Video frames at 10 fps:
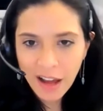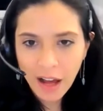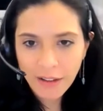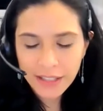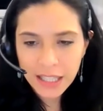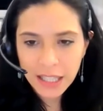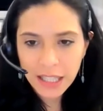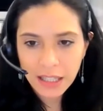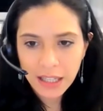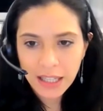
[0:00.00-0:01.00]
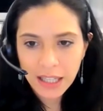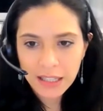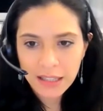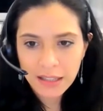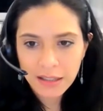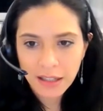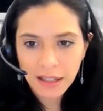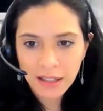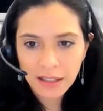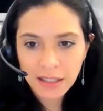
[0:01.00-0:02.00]
Obviously, he has
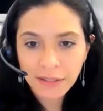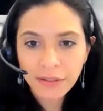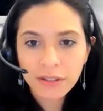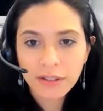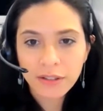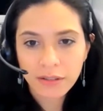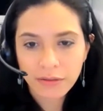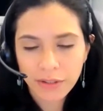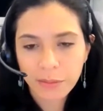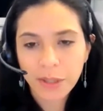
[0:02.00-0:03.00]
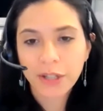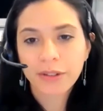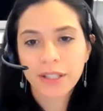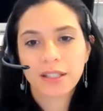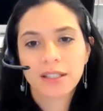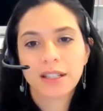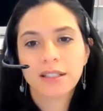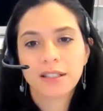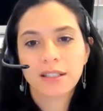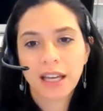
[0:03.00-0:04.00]
differs from you in the
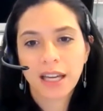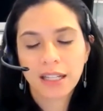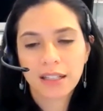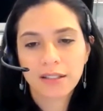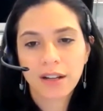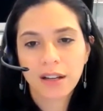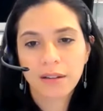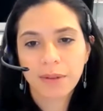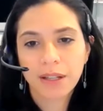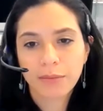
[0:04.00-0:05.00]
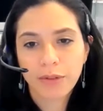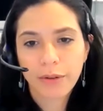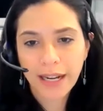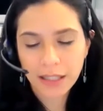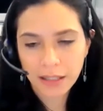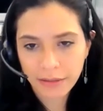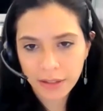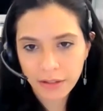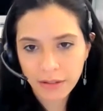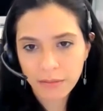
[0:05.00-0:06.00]
sense that he has not been proactive
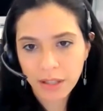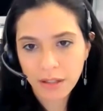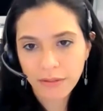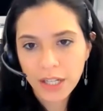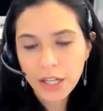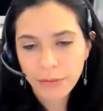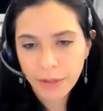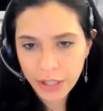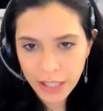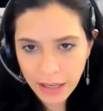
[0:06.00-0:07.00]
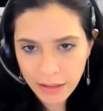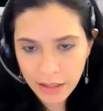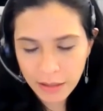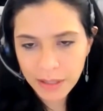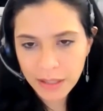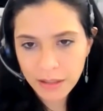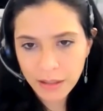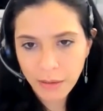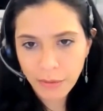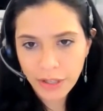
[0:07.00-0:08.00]
in terms of reaching out to the business
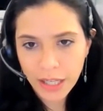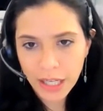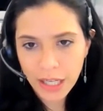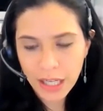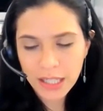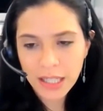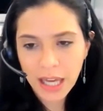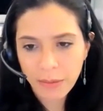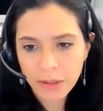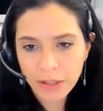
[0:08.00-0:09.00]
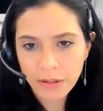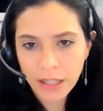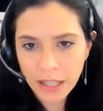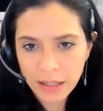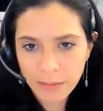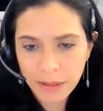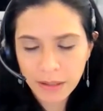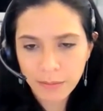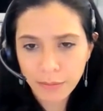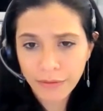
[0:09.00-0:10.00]
community. Is that what you think has
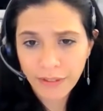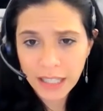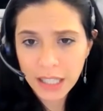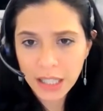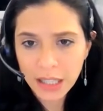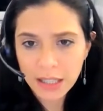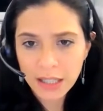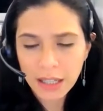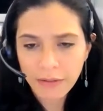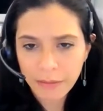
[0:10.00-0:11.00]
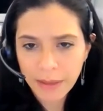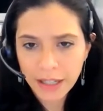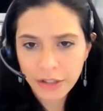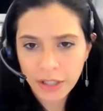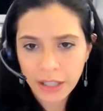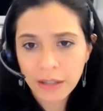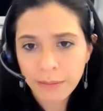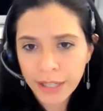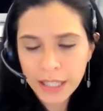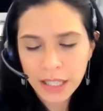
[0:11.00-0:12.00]
been preventing the city from actually
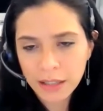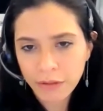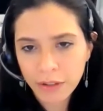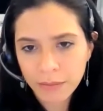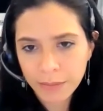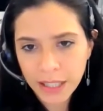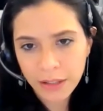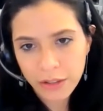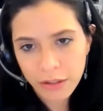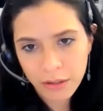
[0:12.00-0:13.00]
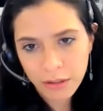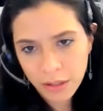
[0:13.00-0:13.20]
embracing its full potential?